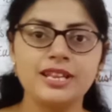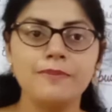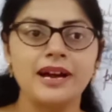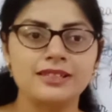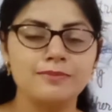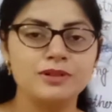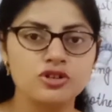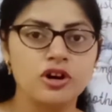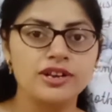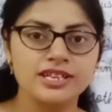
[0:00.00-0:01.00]
by the
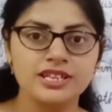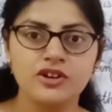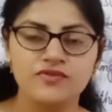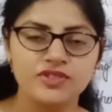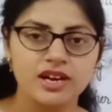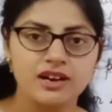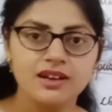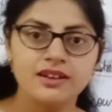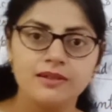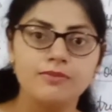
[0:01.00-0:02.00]
majority of
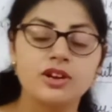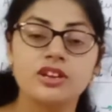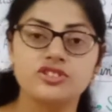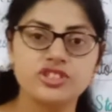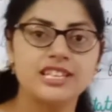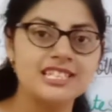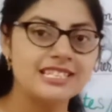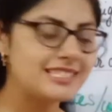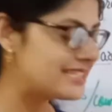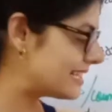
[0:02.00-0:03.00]
the
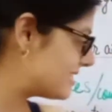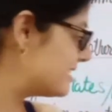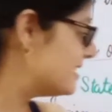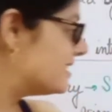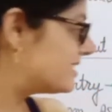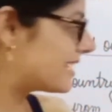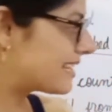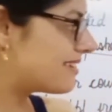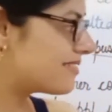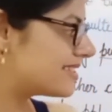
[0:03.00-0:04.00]
Christianity sect.
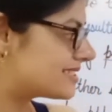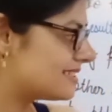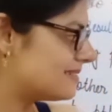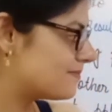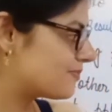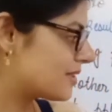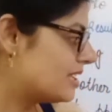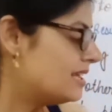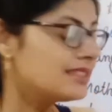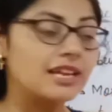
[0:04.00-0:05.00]
Second reason,
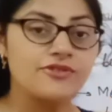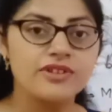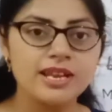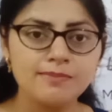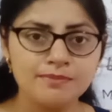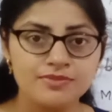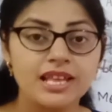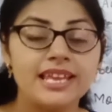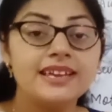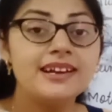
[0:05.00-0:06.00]
the dream,
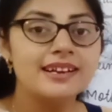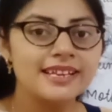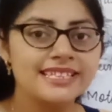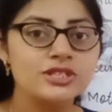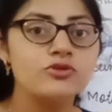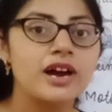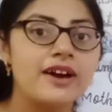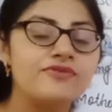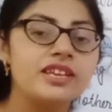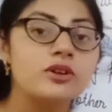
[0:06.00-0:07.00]
the eagerness to
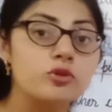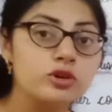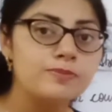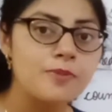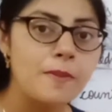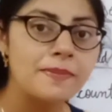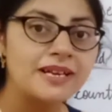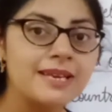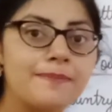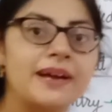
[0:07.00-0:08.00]
have their own
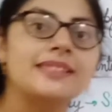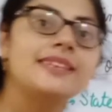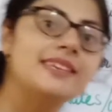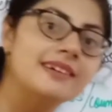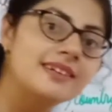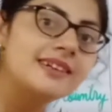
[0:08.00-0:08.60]
property by the younger